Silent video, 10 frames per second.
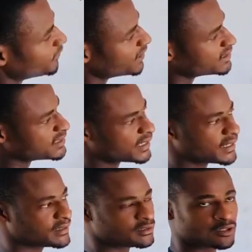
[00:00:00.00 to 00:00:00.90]
the
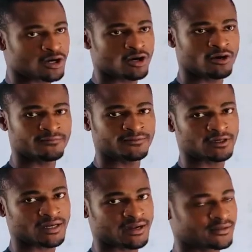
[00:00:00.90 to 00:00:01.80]
second law of
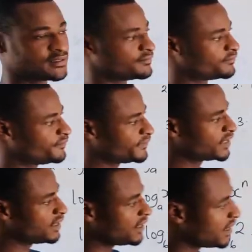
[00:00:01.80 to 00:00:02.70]
logarithm.
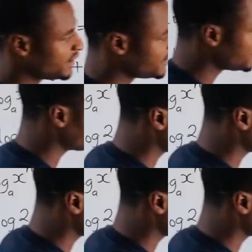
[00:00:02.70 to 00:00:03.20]
And then